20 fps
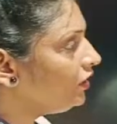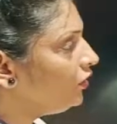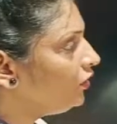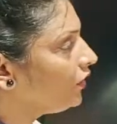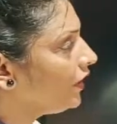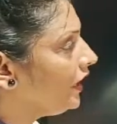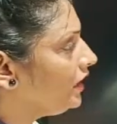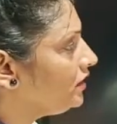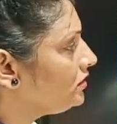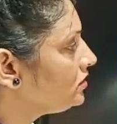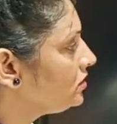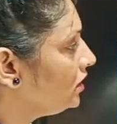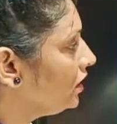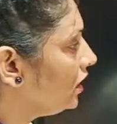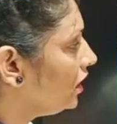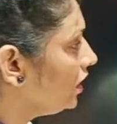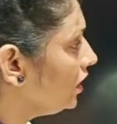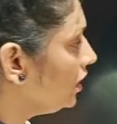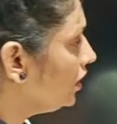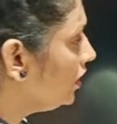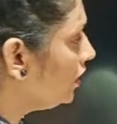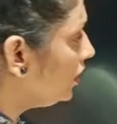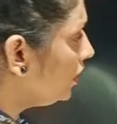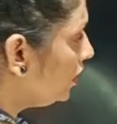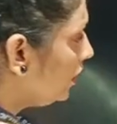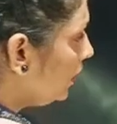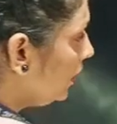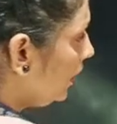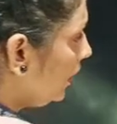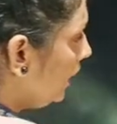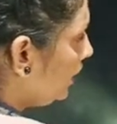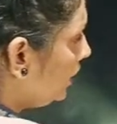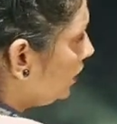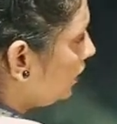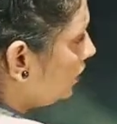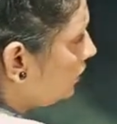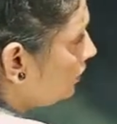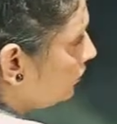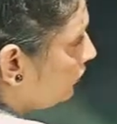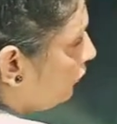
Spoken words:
you can see, here